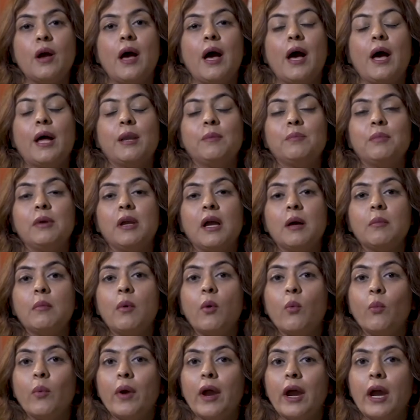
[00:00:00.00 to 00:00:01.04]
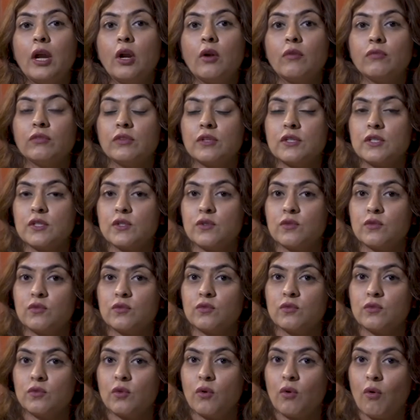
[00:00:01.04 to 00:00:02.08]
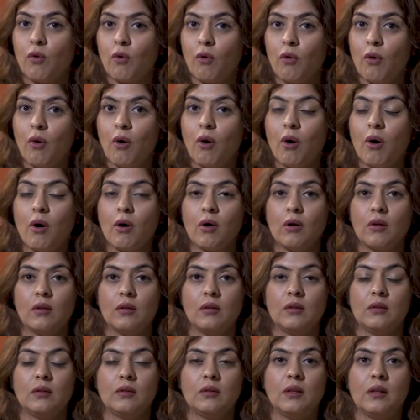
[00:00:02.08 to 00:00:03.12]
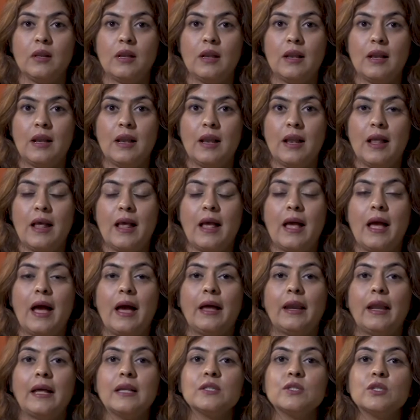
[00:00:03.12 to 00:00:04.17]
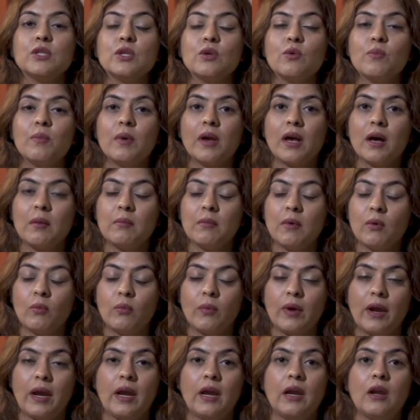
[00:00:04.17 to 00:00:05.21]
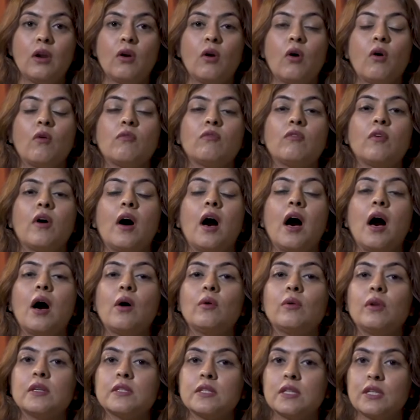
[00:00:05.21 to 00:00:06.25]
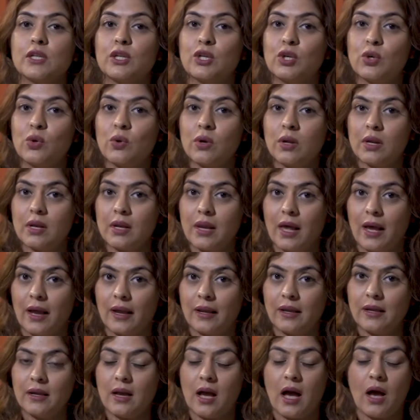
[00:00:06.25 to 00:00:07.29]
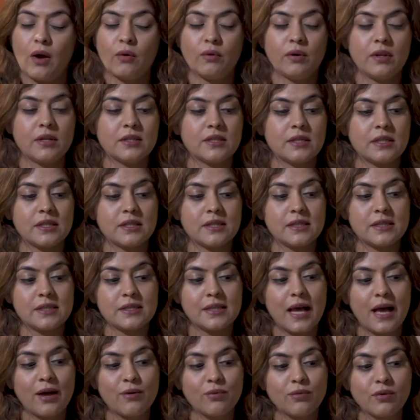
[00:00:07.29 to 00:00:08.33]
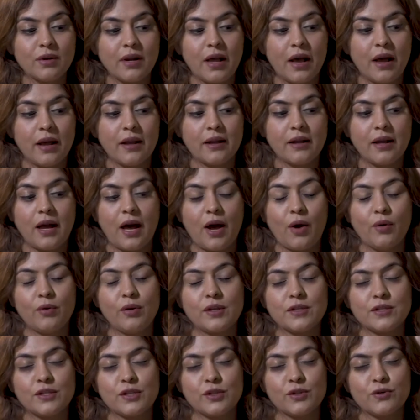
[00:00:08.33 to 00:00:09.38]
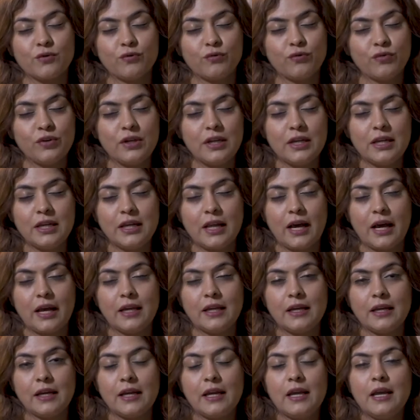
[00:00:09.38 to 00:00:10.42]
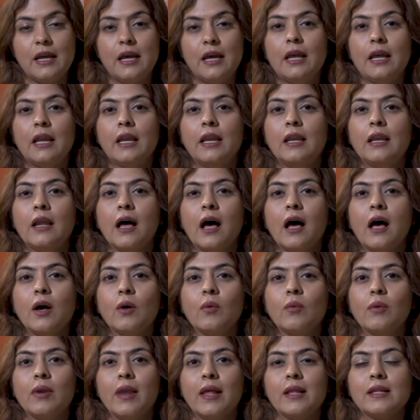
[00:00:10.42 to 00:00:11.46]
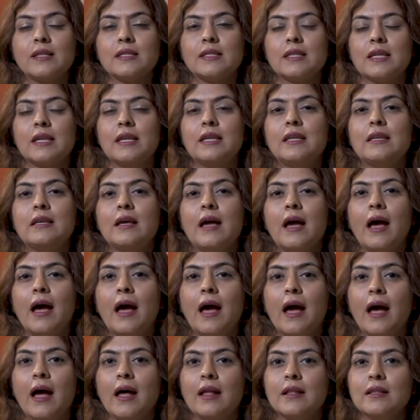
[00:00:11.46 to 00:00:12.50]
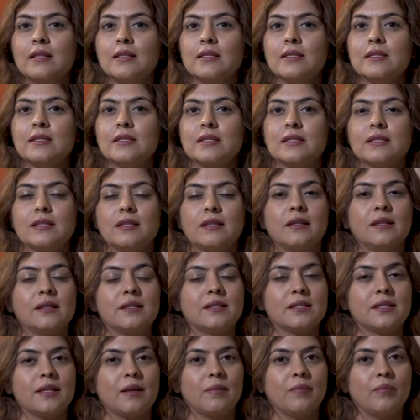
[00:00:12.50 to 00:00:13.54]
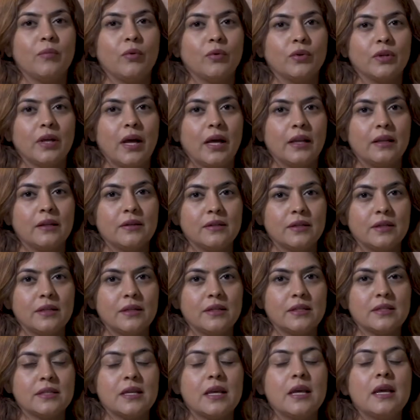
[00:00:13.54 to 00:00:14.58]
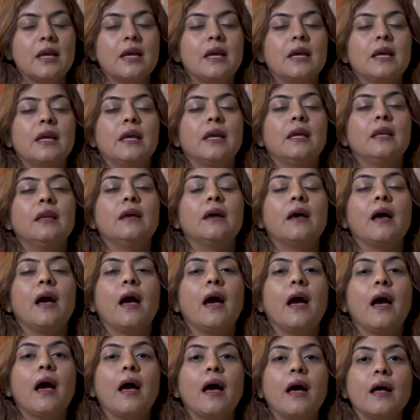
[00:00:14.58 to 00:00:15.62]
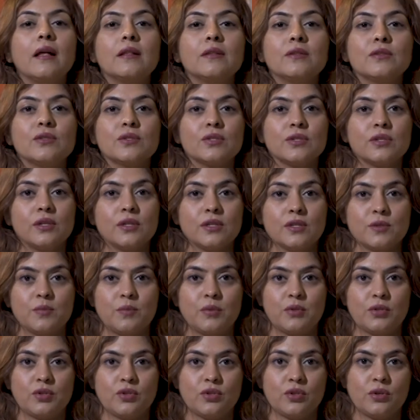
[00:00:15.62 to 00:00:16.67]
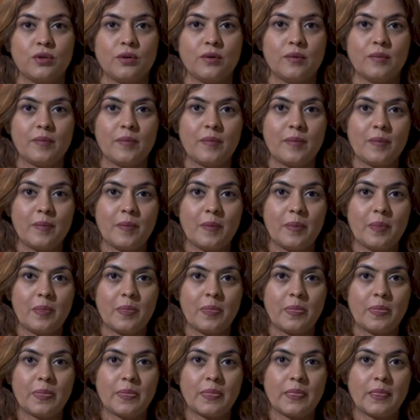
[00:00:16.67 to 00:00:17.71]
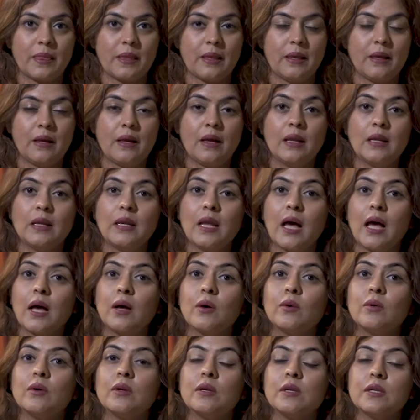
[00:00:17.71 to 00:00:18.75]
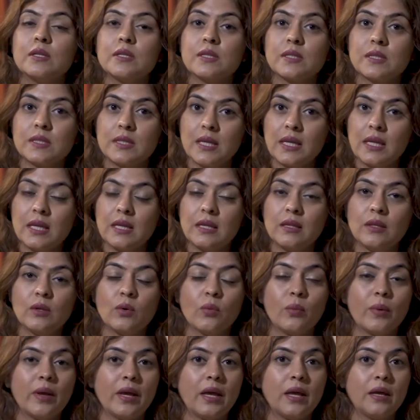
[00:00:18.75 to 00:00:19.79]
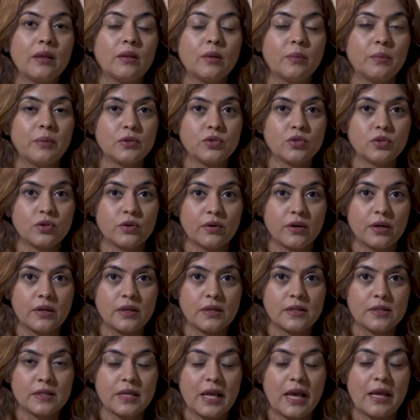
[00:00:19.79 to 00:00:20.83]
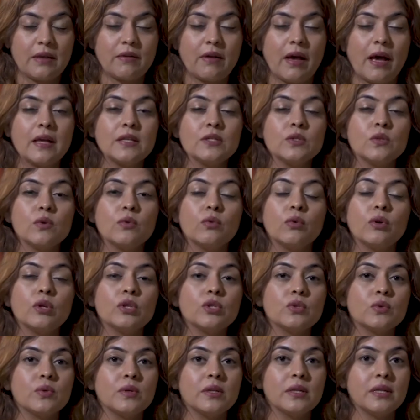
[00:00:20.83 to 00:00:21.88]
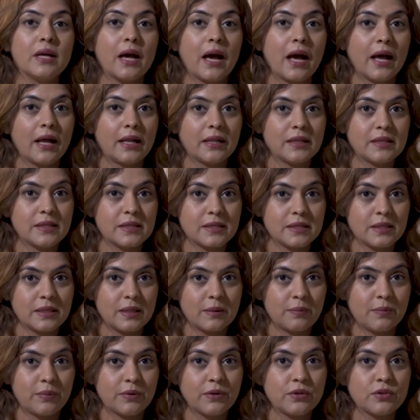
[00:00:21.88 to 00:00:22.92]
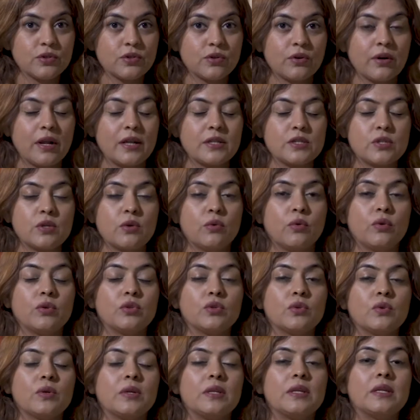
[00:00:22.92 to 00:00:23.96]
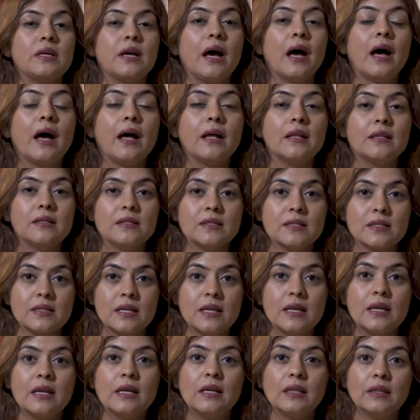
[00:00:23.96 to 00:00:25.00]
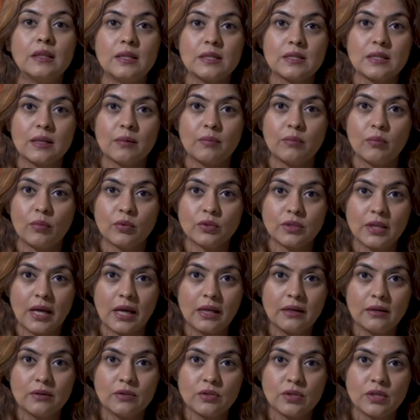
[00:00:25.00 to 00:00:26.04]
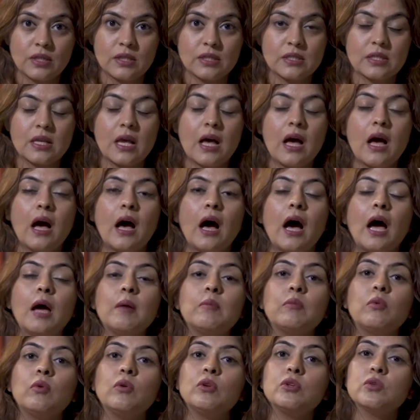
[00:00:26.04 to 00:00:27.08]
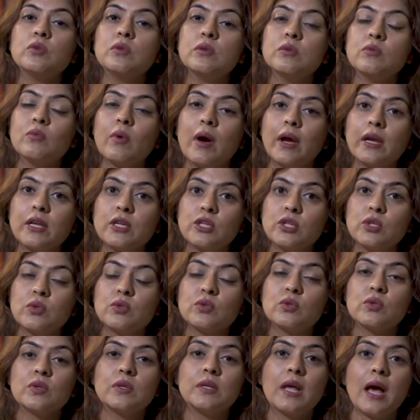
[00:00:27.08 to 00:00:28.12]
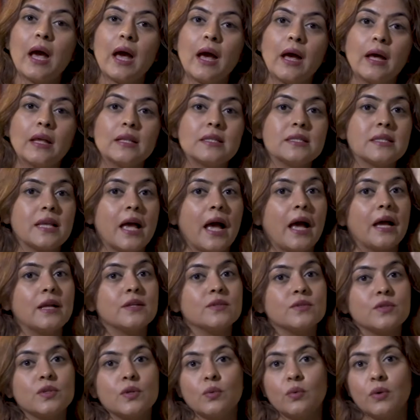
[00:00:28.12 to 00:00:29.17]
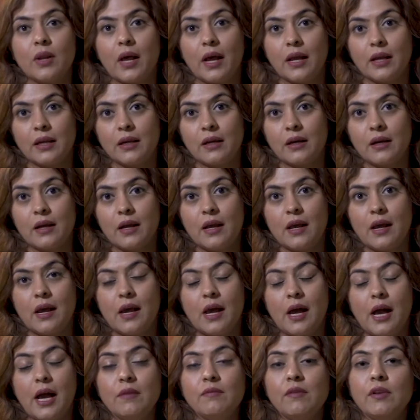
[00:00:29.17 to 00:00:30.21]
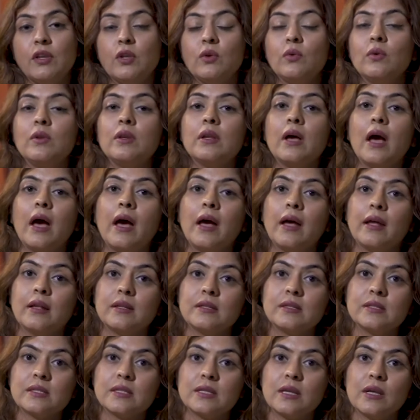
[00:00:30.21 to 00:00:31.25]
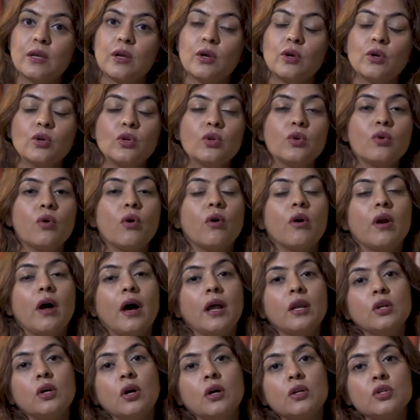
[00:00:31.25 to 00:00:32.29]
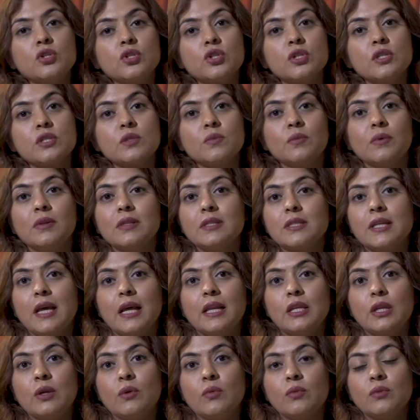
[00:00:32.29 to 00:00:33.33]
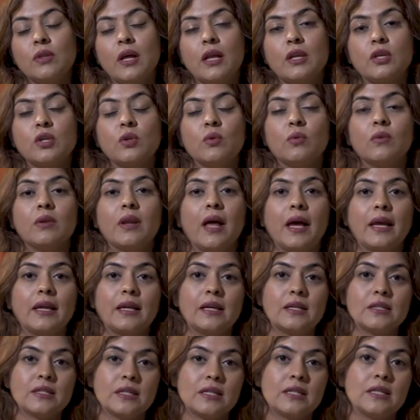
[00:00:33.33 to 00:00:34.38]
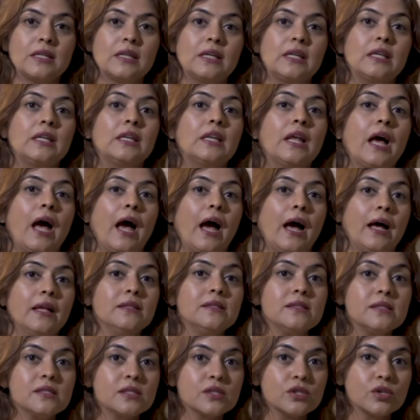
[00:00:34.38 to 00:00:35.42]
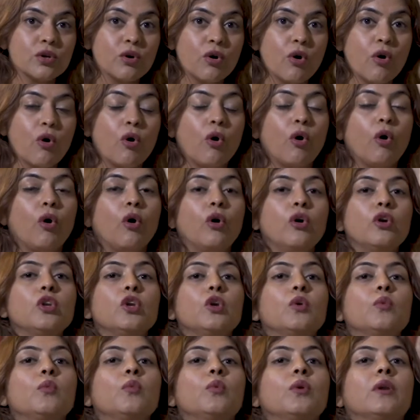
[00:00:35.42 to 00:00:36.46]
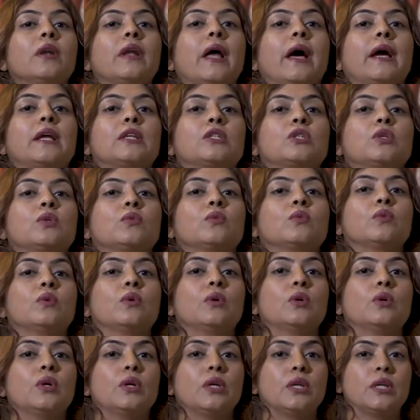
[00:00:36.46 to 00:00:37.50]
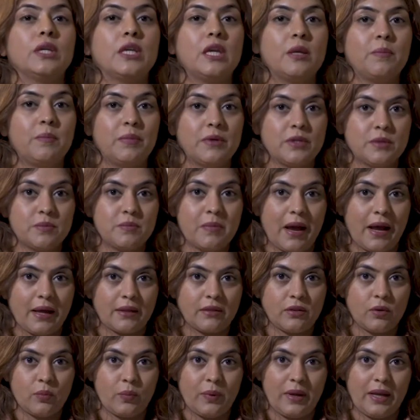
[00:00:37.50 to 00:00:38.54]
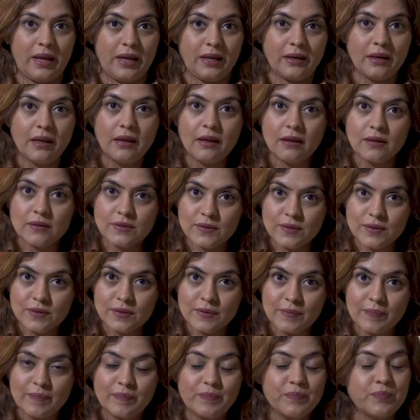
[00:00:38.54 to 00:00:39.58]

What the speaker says: And become aware of this all. And as you become aware of how does it look like, how does it sound like, how does it feel like, now let's enhance the submodalities, enhance this picture. Now see the way the picture is, and as you're going to enhance the picture, as you're going to enhance the submodalities, I'm going to invite you to enhance as you like. And when you enhance, your unconscious will tell you that you like it in enhanced, or you would like to keep it back the way it is.